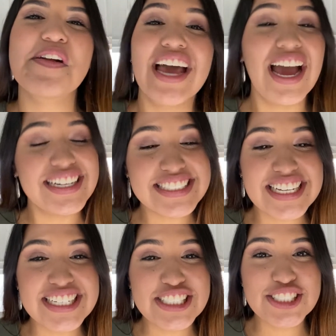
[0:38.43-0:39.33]
I
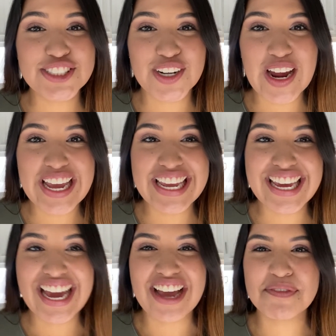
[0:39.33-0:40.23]
decided to try
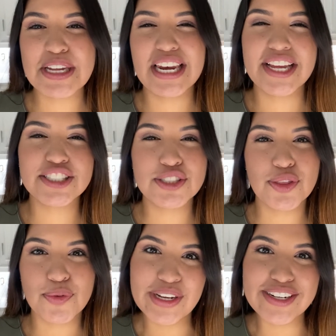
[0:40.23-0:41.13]
it. I made like
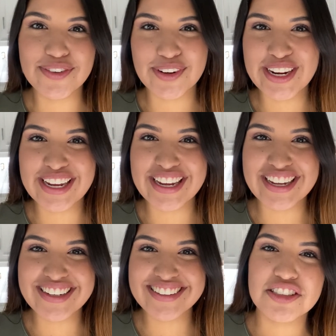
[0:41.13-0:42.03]
3
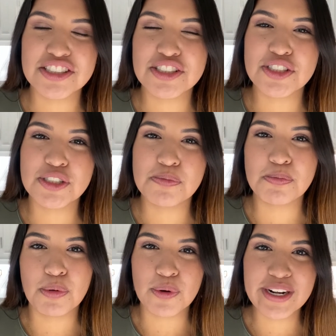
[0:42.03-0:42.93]
drinks just to
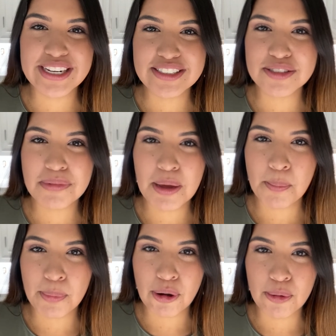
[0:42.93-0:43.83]
pour it into my
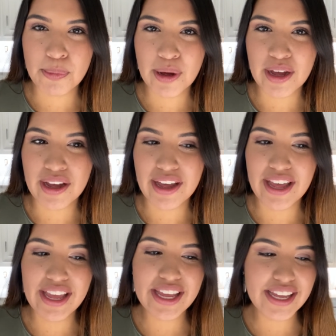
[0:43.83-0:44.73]
boba,
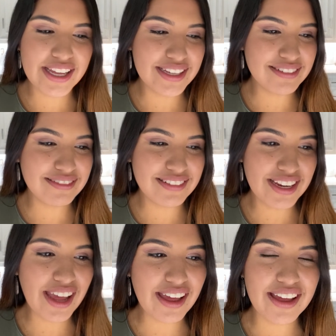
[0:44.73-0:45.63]
and
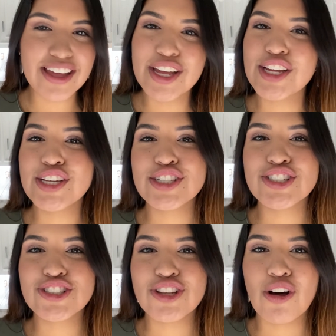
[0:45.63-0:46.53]
yeah,
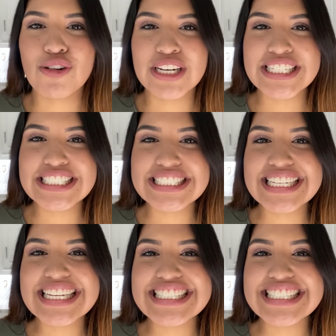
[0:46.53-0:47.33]
so let's get